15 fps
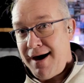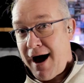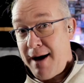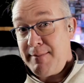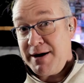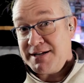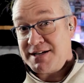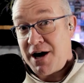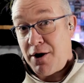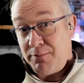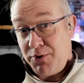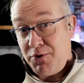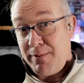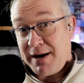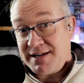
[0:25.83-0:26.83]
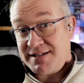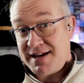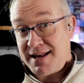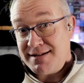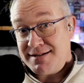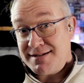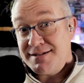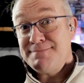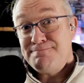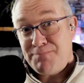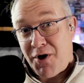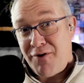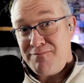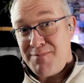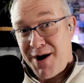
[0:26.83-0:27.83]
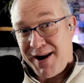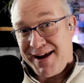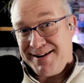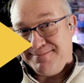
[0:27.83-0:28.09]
I'm here to help you make sense of money.